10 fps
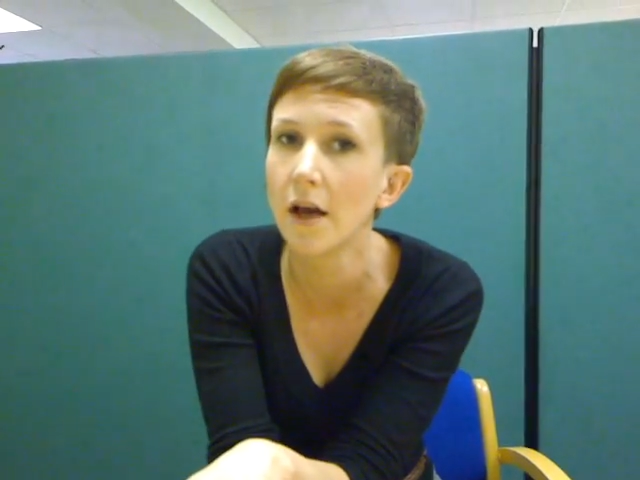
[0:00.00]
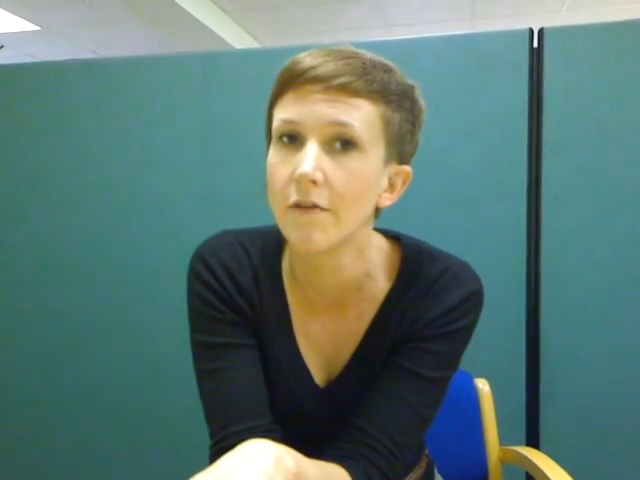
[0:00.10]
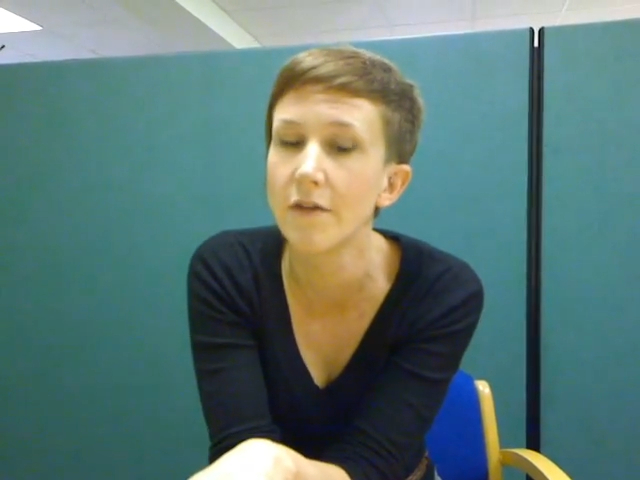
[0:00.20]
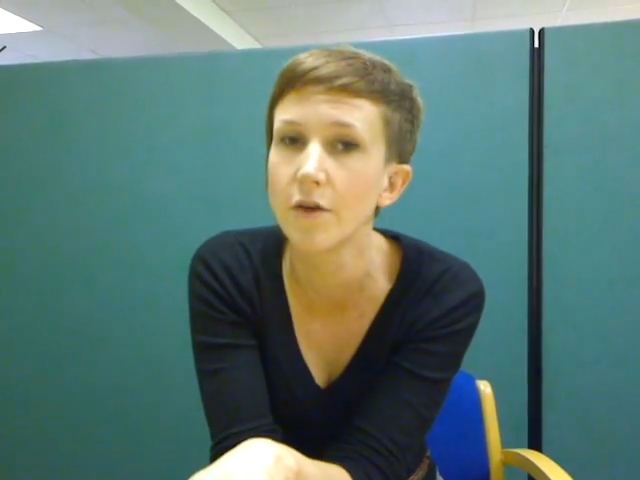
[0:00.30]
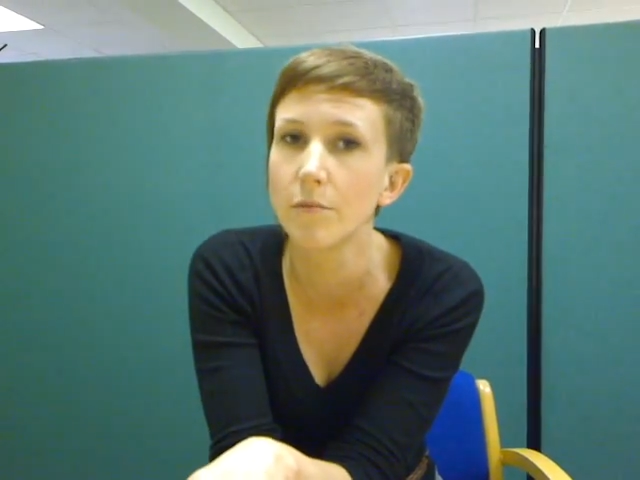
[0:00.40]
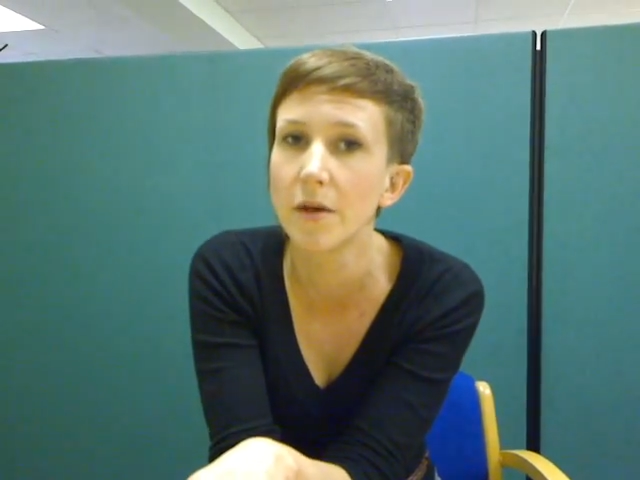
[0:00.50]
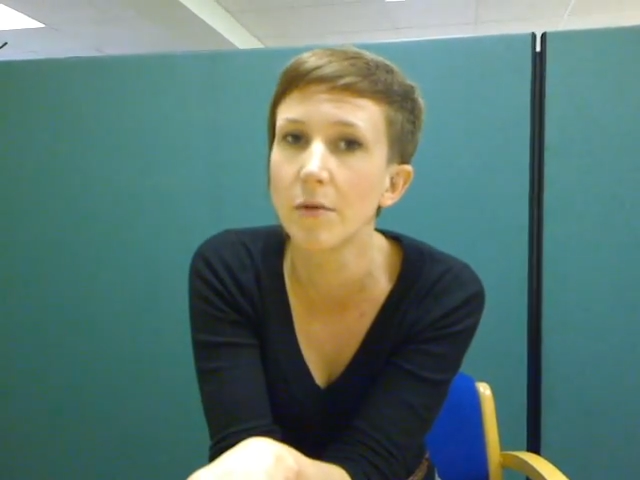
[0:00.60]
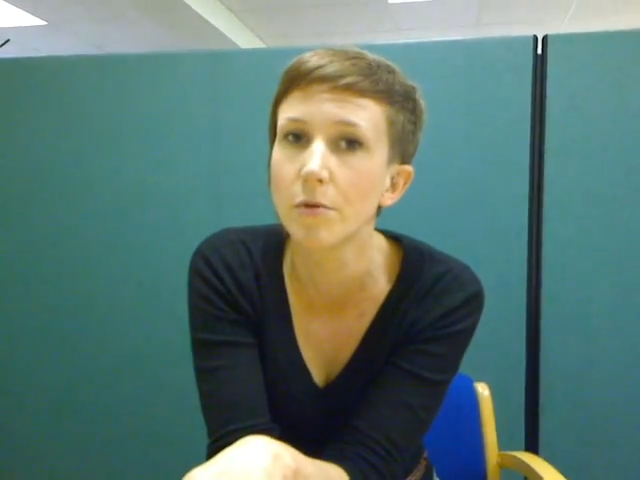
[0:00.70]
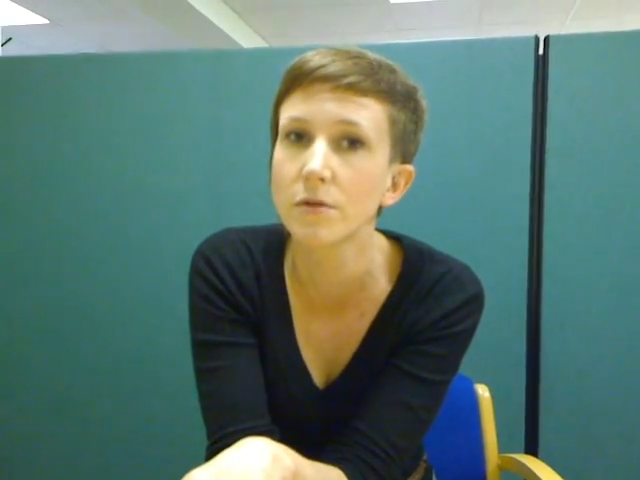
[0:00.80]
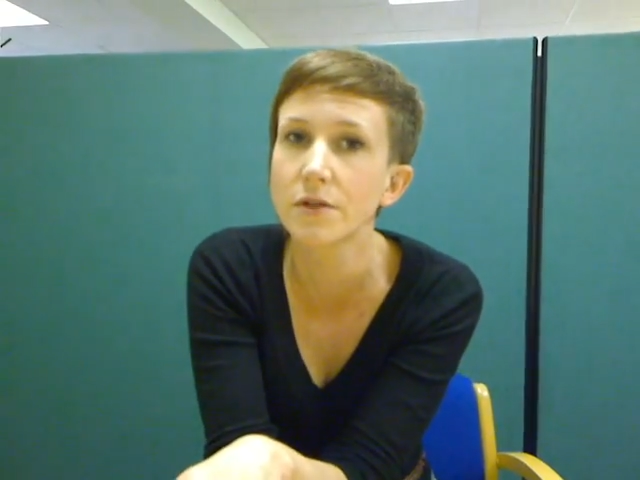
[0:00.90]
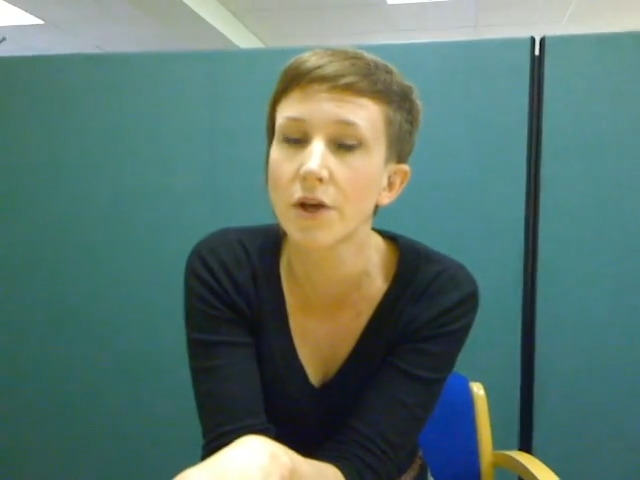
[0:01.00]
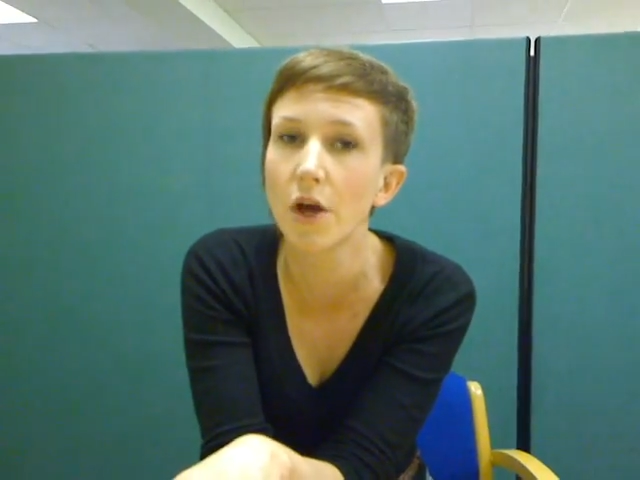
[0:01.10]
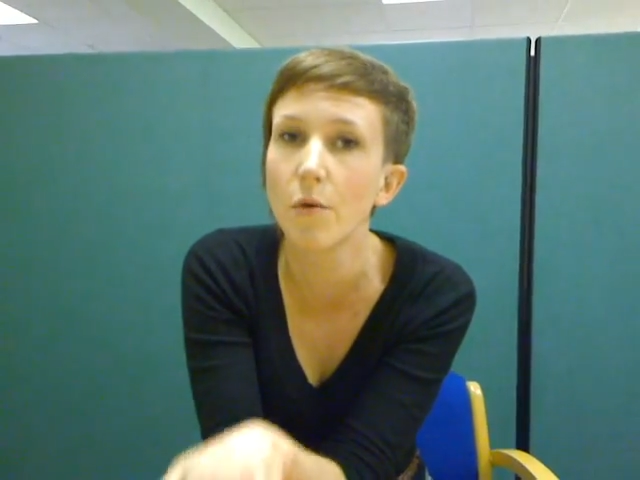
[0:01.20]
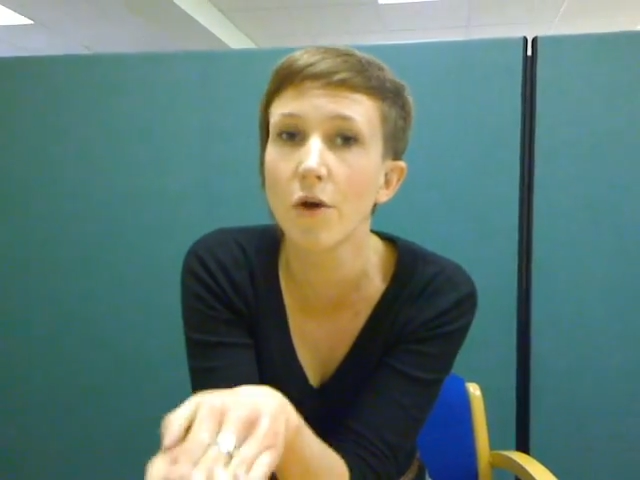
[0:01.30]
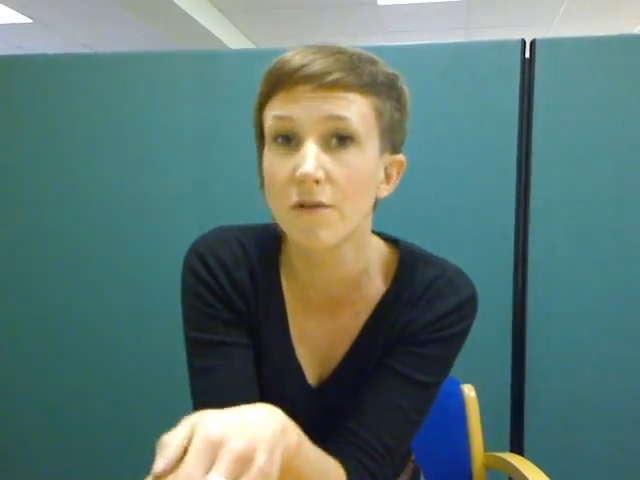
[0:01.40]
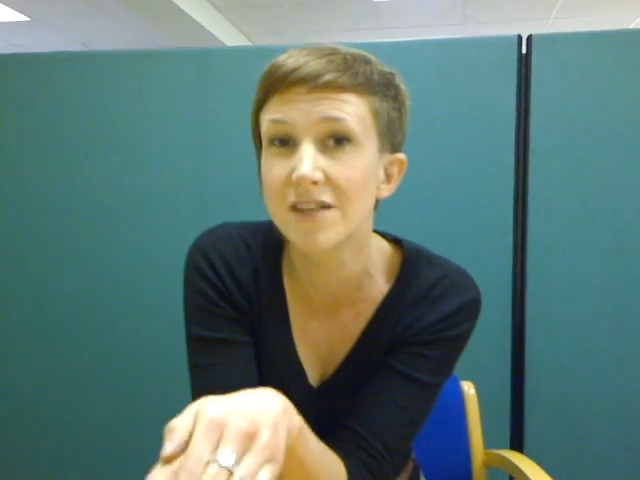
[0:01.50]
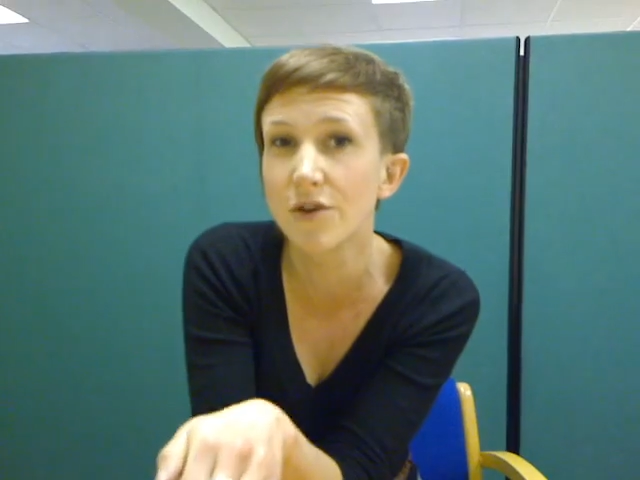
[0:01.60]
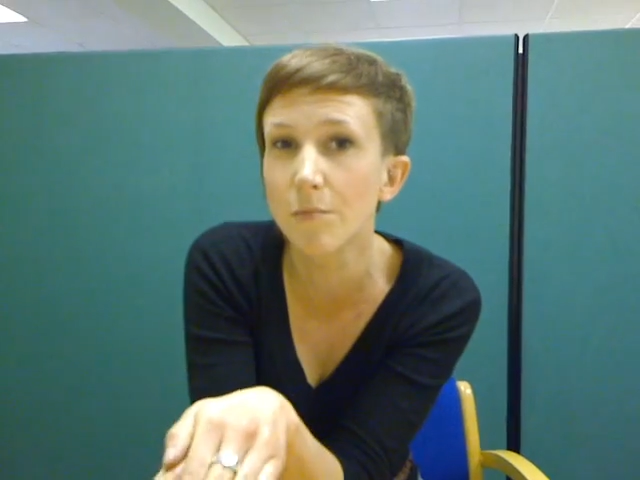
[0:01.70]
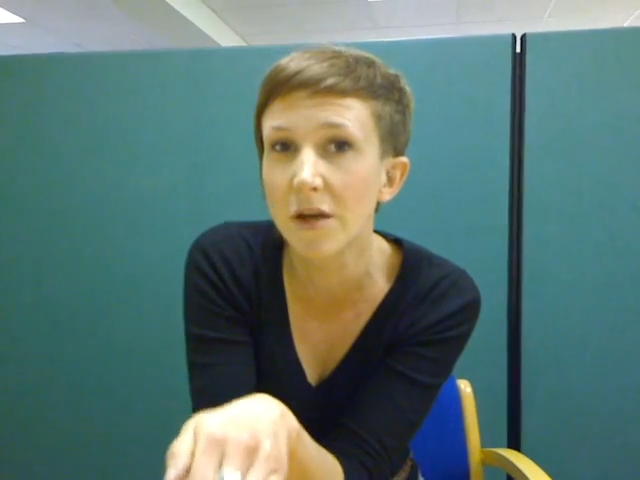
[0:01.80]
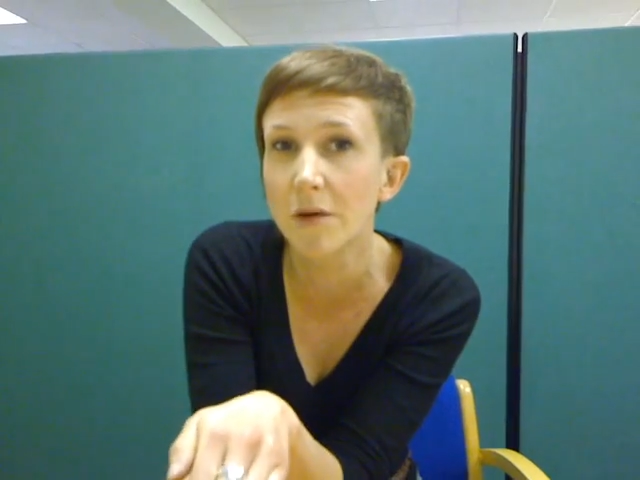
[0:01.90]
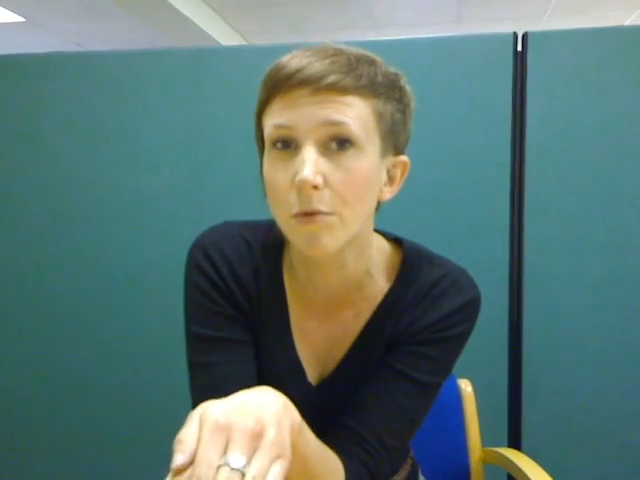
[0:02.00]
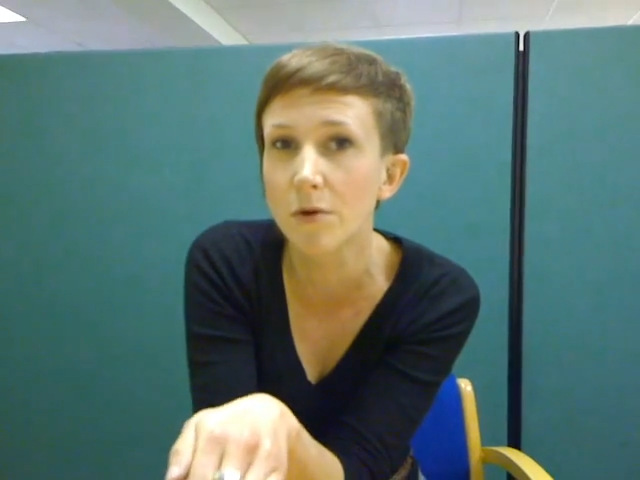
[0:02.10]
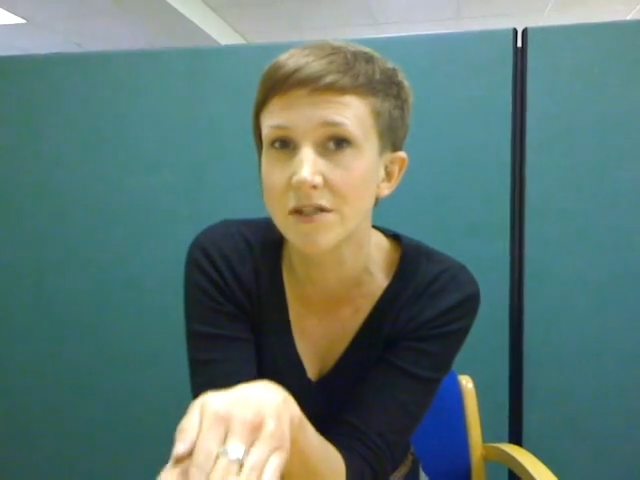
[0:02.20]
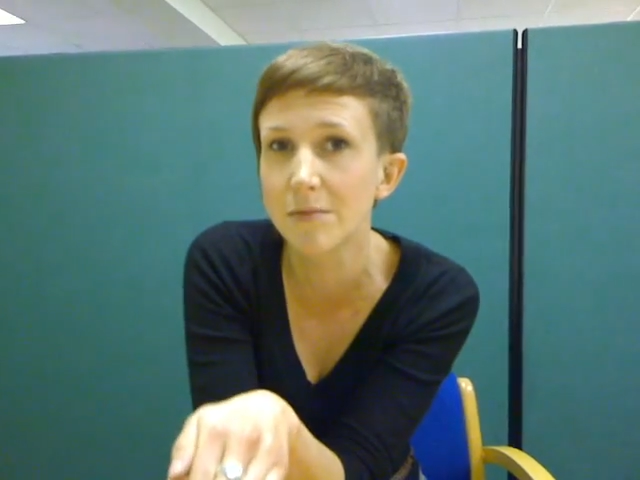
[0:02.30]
for the young people to go, and obviously young people want